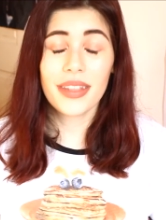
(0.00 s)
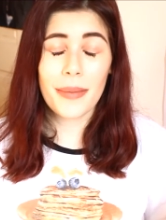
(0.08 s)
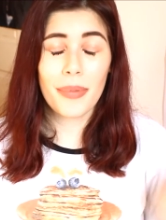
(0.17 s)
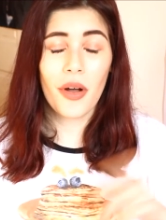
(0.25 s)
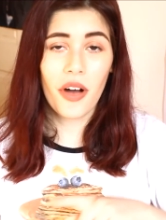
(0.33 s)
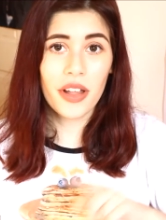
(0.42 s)
they
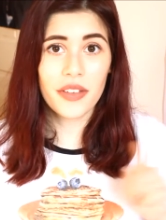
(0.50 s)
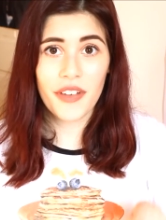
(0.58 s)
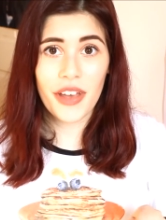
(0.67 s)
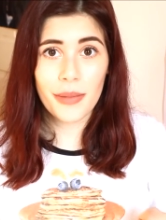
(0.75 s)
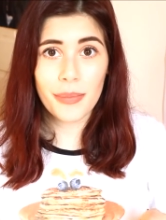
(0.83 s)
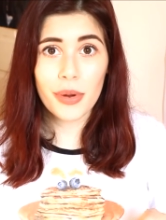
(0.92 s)
put
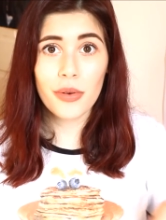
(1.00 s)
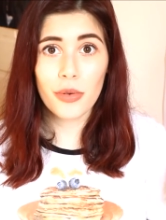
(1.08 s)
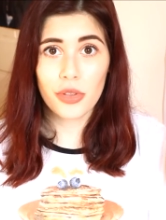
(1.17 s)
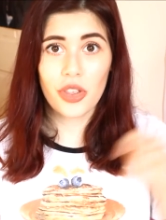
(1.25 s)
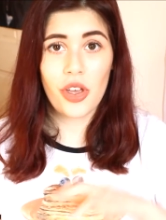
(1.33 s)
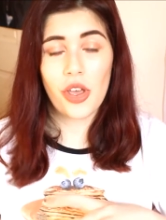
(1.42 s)
unavailable,
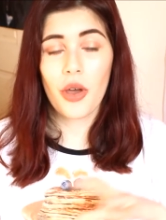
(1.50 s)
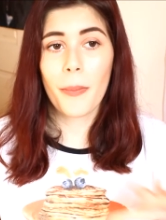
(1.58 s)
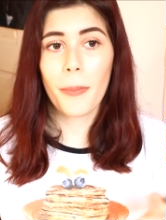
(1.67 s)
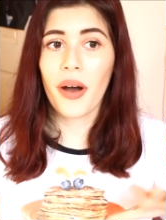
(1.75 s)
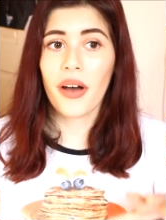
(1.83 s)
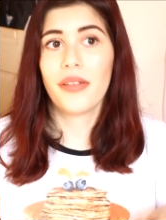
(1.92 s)
so you
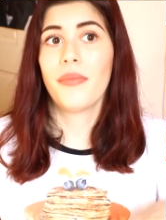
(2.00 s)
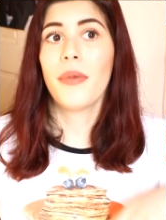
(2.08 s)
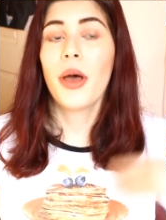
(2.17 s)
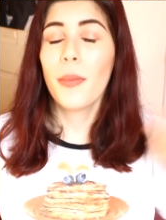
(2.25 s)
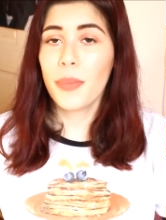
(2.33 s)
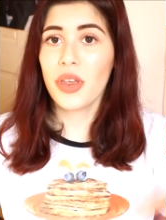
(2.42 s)
couldn't buy them,
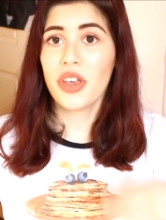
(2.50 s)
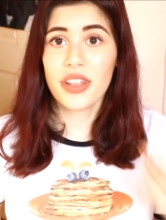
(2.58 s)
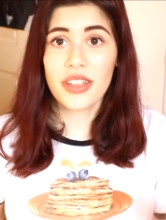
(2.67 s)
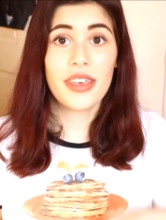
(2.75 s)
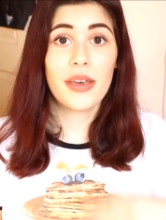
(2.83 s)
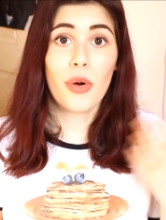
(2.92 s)
but you
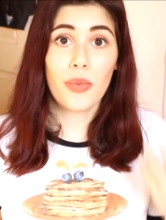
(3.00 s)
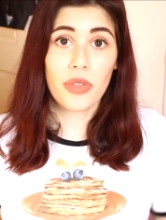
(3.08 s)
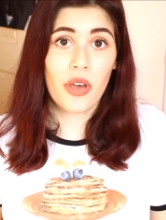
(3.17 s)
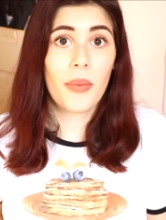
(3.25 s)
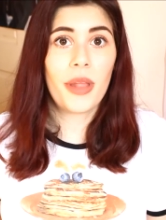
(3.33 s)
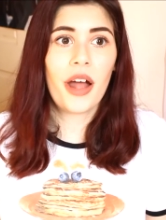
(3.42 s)
could see what was
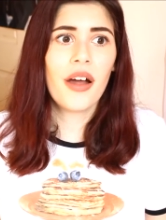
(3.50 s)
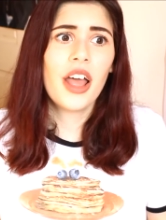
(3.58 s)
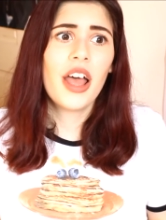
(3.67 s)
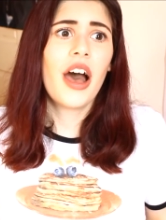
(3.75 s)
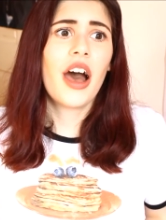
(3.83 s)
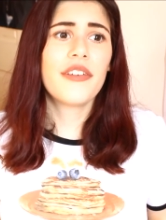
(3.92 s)
coming out.
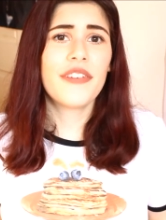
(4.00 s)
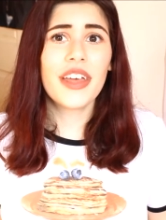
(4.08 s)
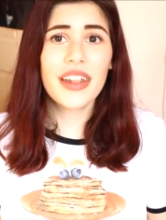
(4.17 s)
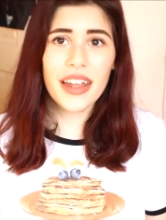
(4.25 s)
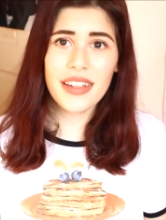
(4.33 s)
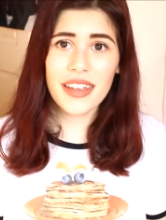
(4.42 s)
I
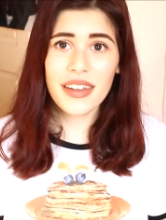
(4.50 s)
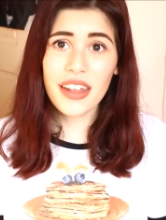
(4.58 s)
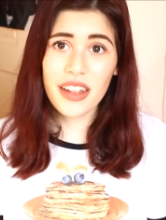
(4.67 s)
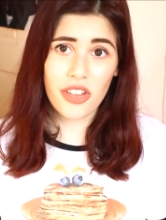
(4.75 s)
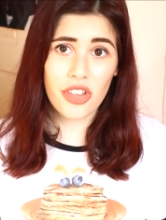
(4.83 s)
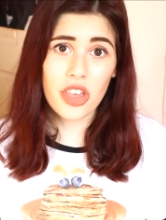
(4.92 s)
think they did
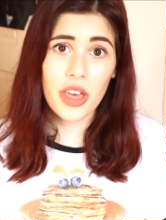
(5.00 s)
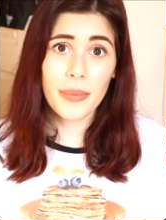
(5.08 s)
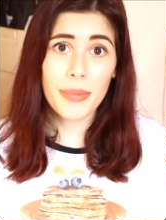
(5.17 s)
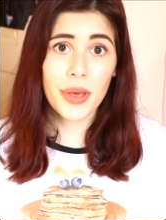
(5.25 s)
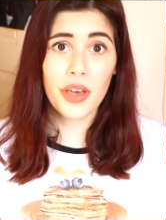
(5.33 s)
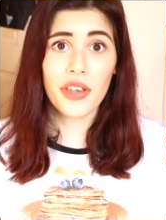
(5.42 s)
it this year
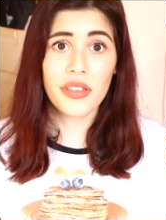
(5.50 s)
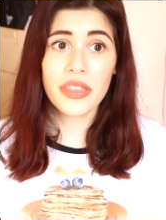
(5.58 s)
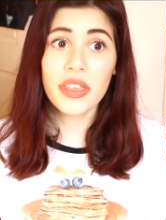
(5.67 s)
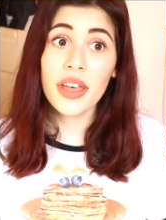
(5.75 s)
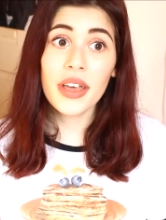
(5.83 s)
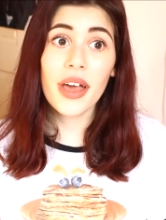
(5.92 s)
because
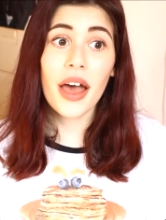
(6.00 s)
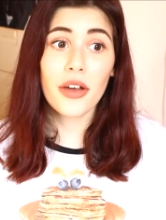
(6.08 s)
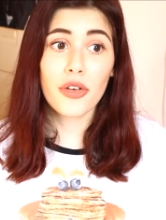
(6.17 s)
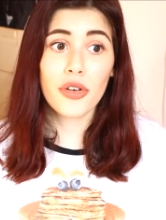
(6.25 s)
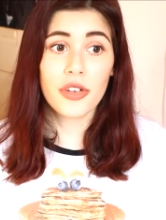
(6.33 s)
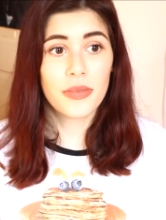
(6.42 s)

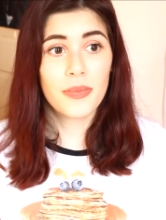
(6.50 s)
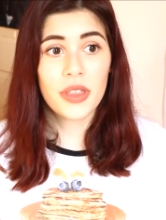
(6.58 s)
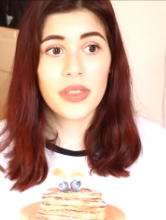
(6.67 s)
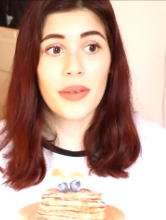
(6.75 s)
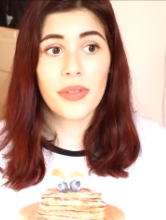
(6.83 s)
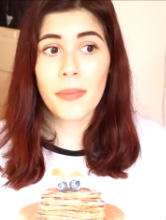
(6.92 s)
at
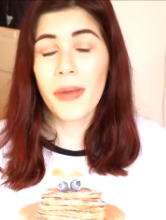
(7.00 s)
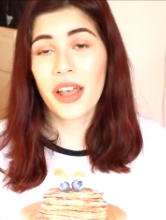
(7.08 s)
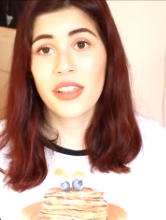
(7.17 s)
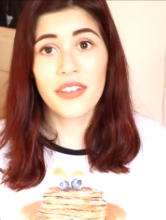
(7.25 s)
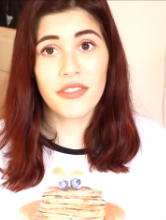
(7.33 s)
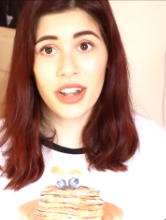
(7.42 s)
Christmas there was a
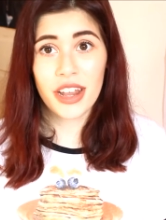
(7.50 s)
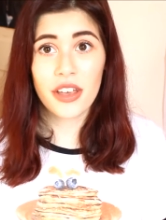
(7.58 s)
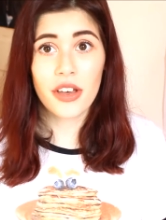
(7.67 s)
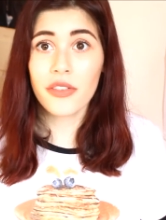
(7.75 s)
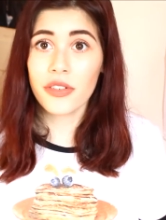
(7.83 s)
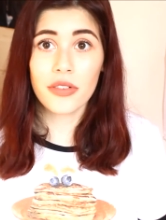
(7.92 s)
massive
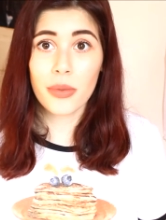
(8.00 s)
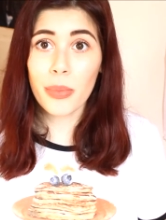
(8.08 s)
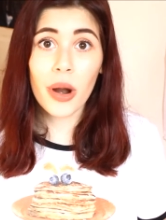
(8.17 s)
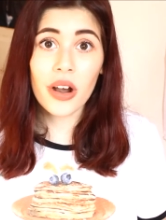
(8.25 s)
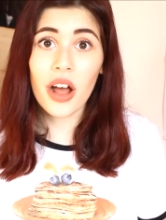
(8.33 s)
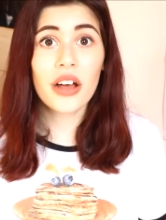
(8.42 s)
leak of all the
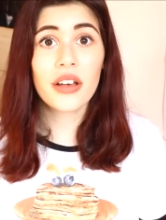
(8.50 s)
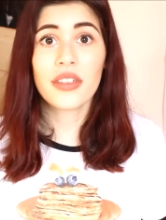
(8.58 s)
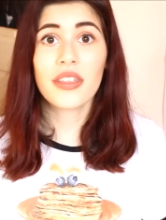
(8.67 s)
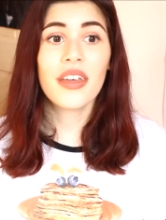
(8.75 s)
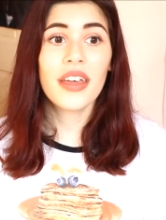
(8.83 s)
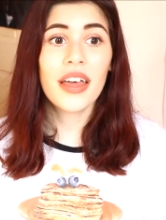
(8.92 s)

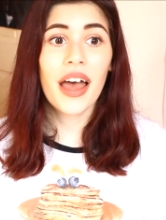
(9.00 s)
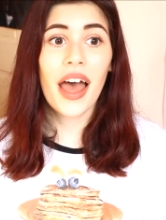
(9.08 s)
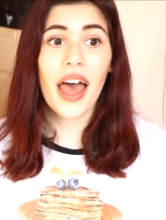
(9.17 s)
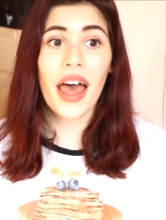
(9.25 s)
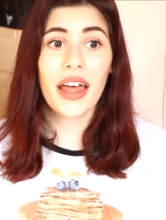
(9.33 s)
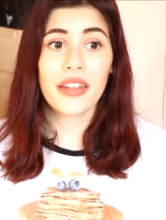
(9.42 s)
products,
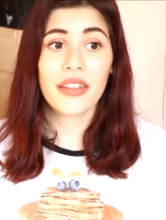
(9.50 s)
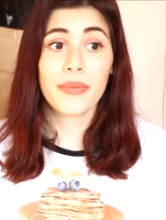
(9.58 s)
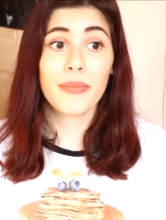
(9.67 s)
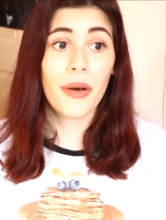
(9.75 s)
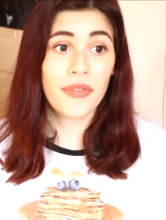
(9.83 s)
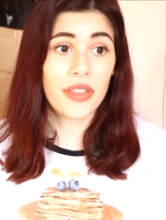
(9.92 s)

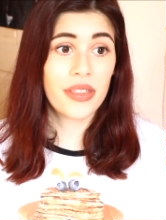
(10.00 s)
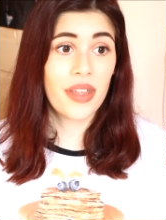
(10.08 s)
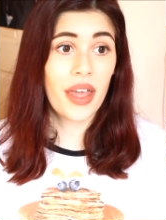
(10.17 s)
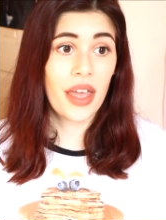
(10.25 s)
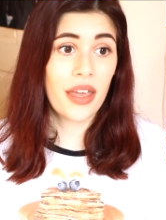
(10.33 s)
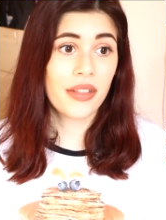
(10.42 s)
and Mother's
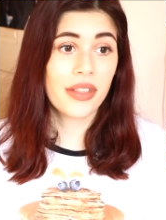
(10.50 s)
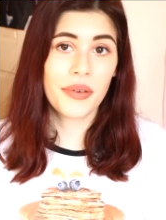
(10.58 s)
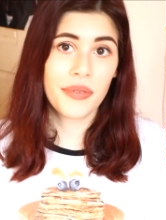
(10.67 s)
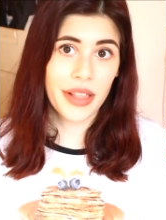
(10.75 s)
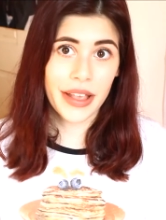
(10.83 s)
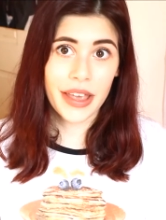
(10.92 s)
Day
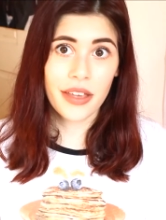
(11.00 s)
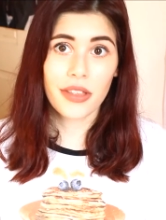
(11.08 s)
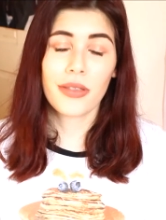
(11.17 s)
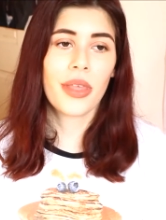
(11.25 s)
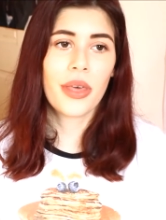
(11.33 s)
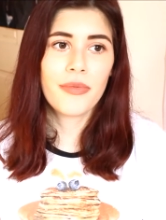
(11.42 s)
there was a leak,
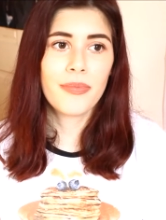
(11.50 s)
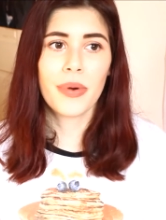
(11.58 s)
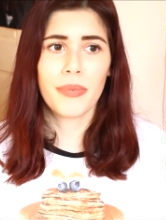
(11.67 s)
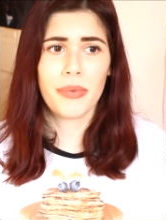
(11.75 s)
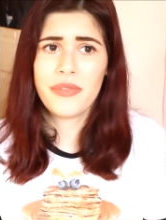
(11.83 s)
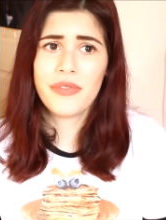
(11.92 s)
so they
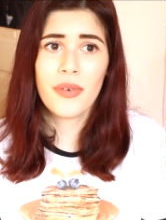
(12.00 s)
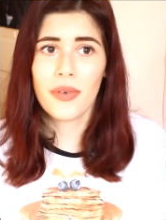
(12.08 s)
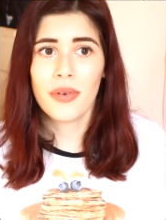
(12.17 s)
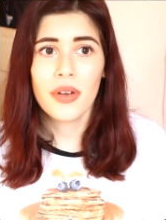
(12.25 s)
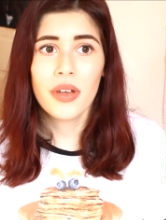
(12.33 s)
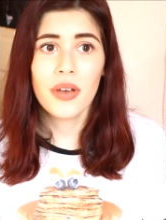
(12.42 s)
probably thought,